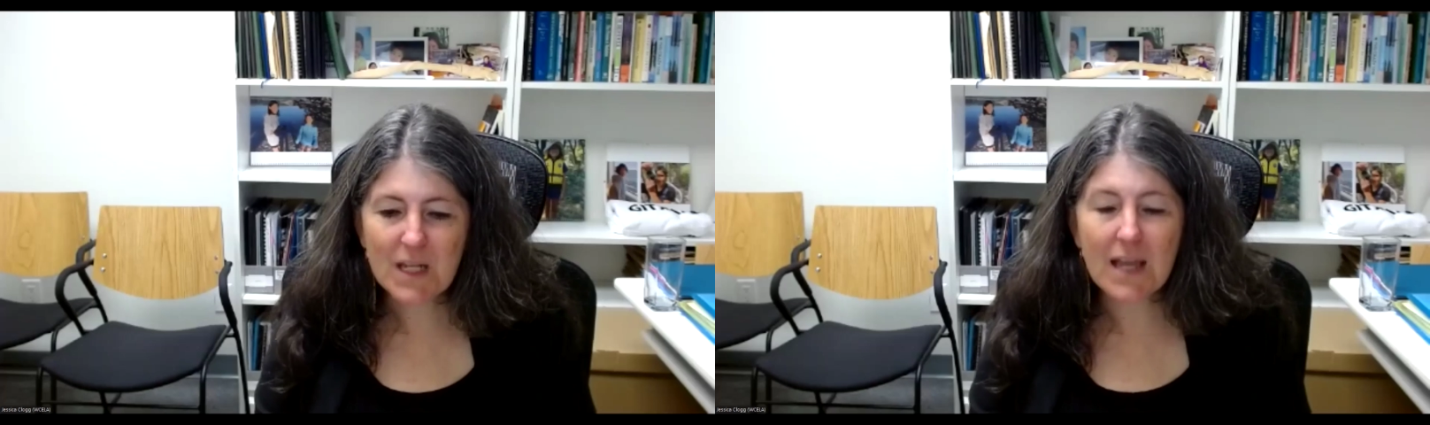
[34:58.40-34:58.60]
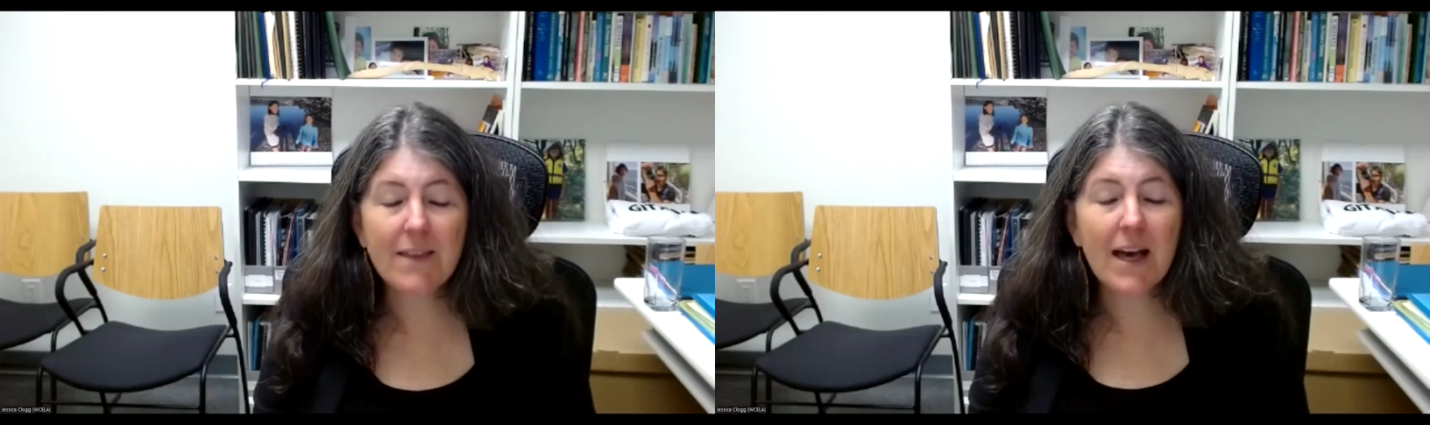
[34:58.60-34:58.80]

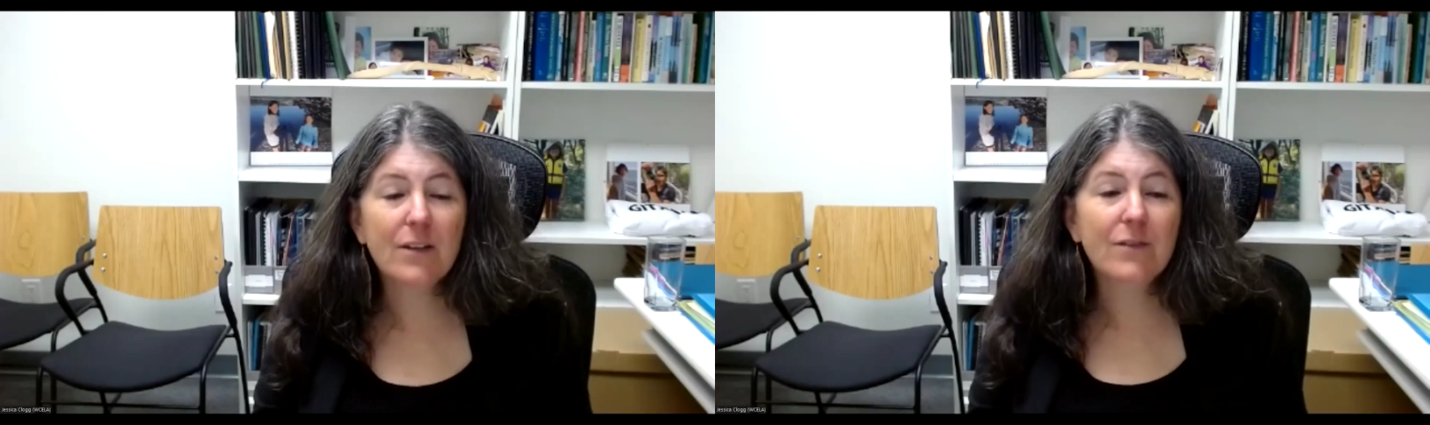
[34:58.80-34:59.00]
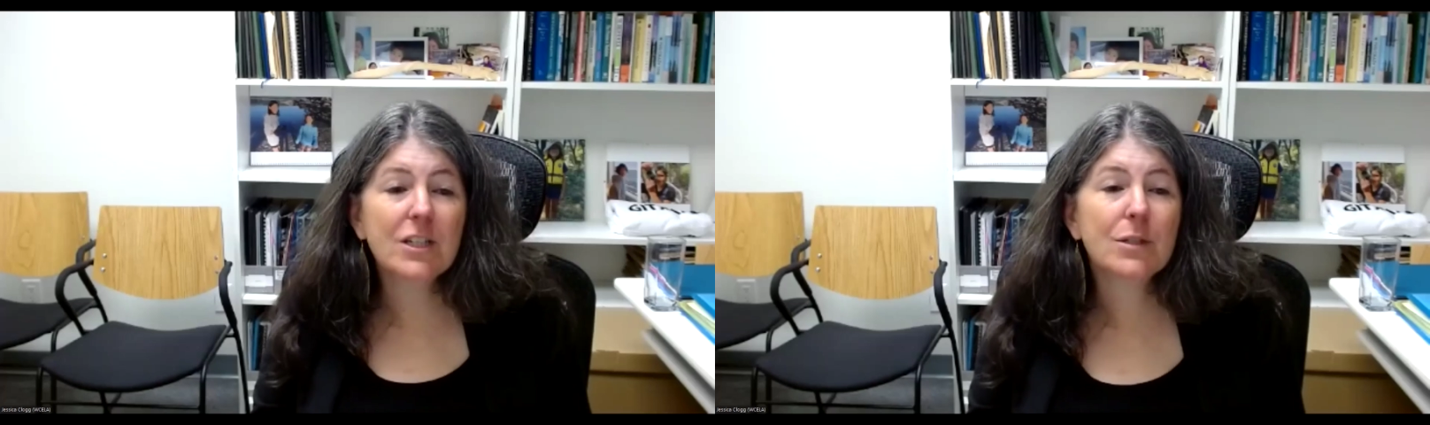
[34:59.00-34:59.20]
And that
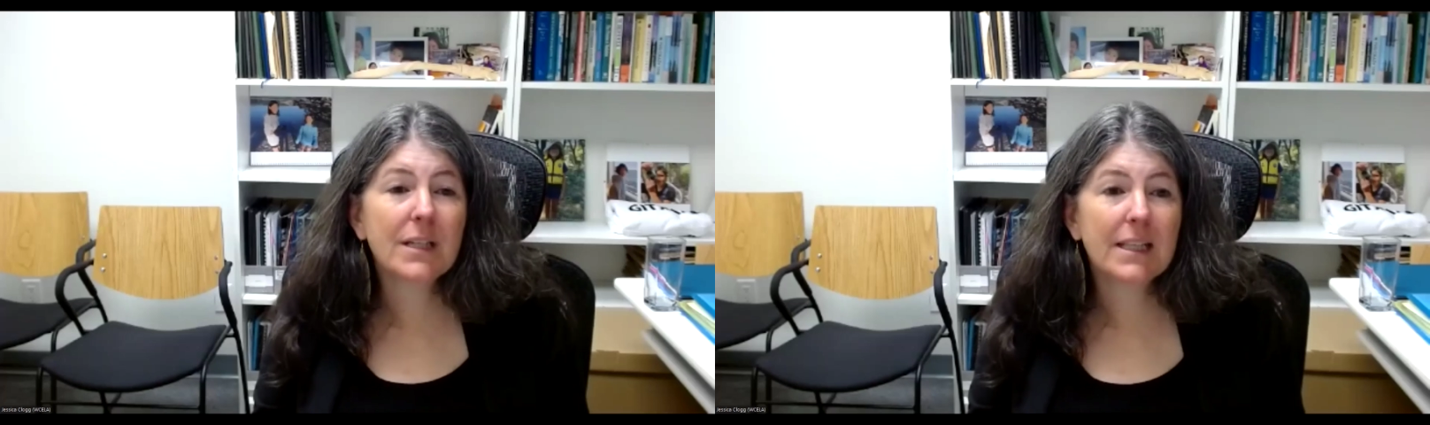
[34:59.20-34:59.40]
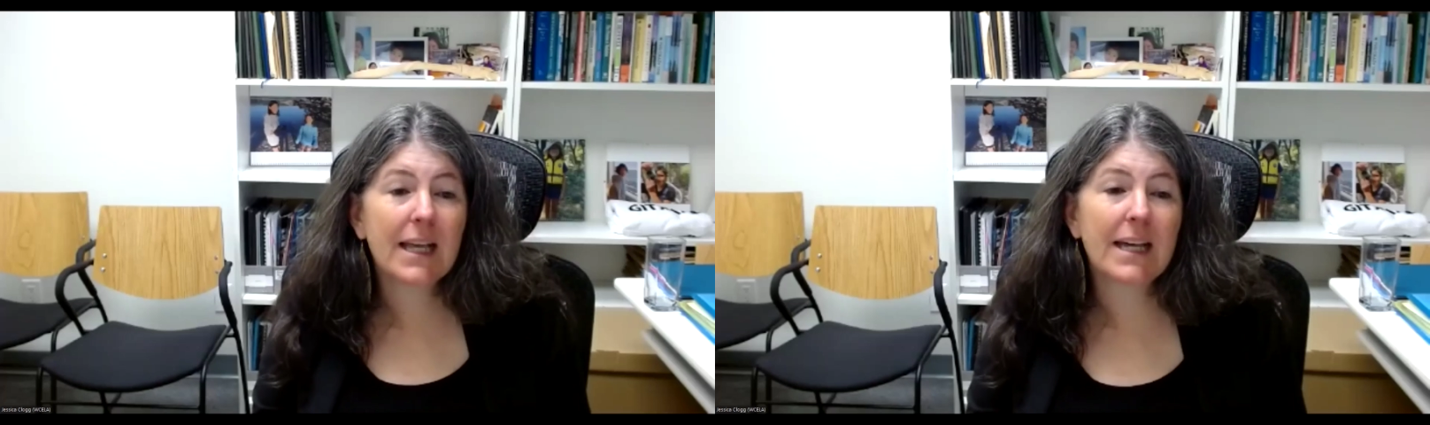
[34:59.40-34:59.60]

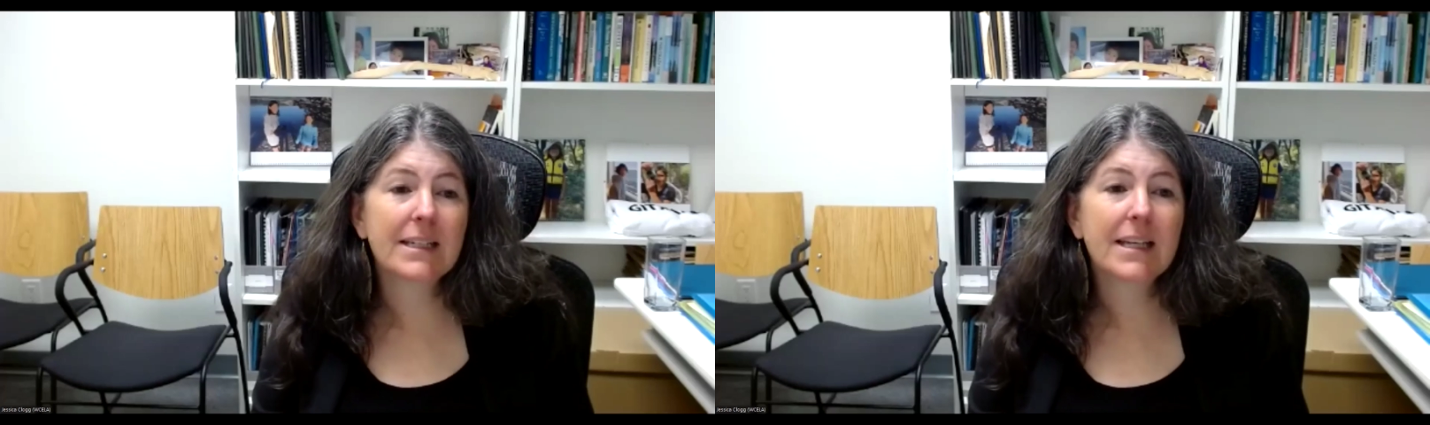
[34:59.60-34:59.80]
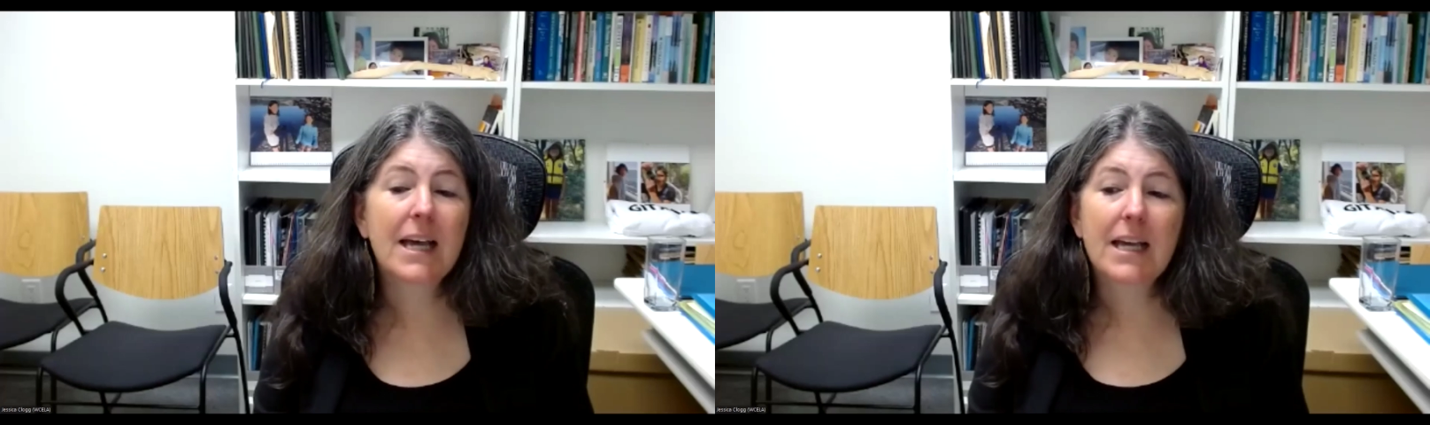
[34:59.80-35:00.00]
eventually
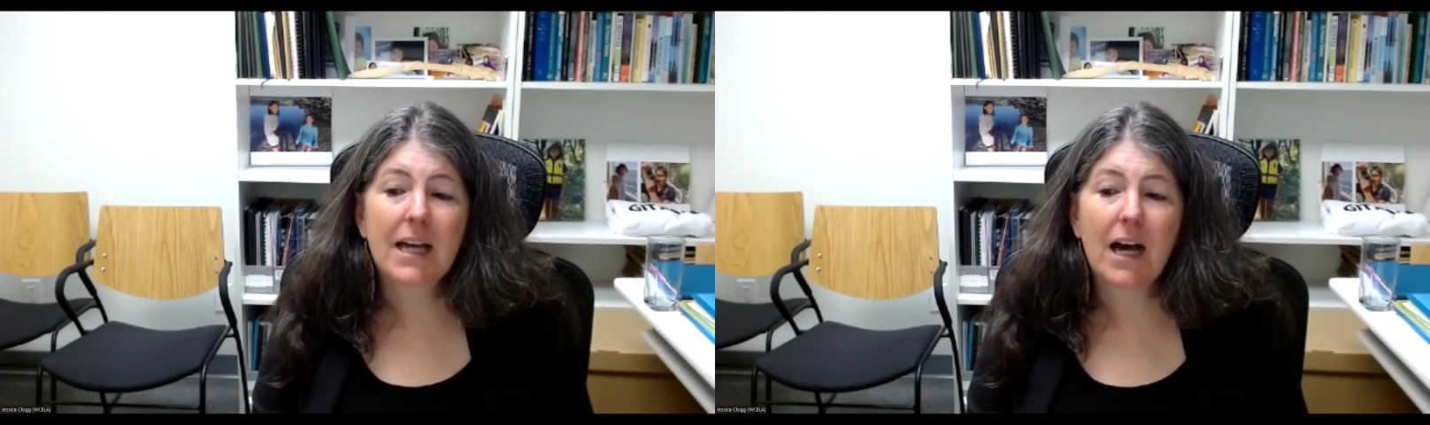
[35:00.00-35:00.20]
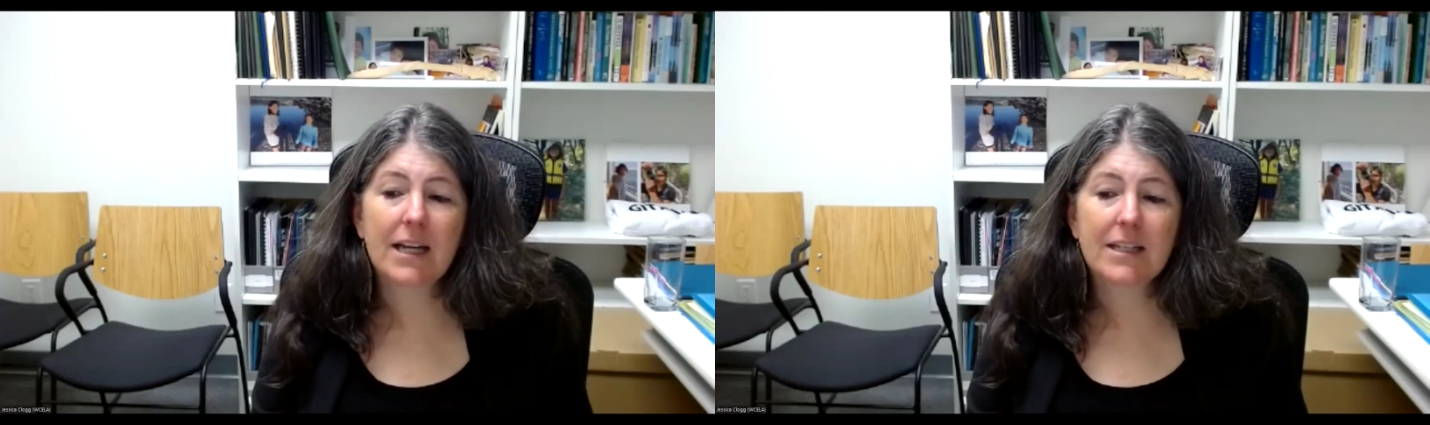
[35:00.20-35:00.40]
led
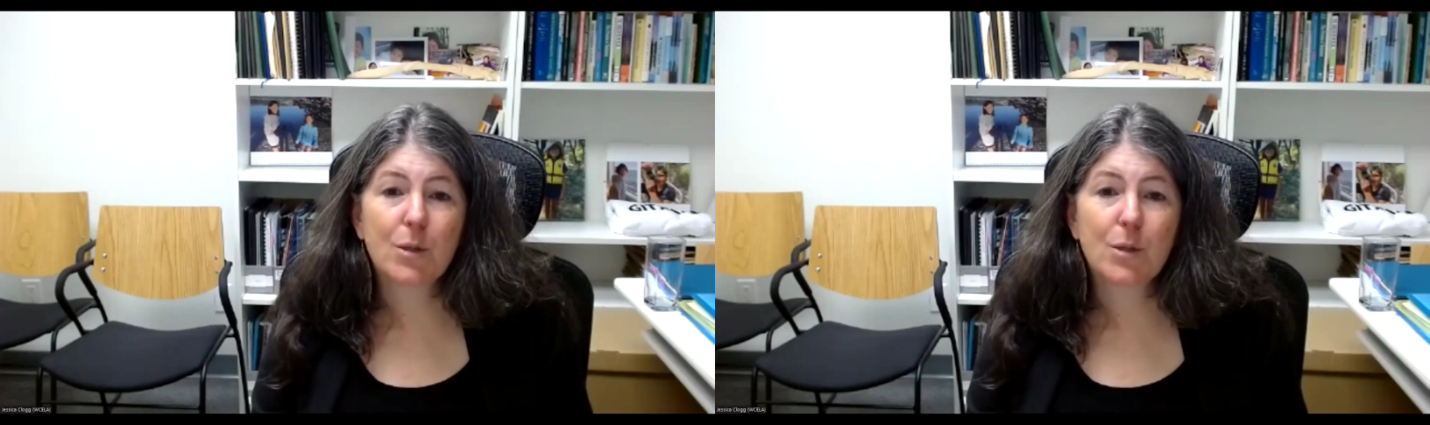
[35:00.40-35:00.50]
in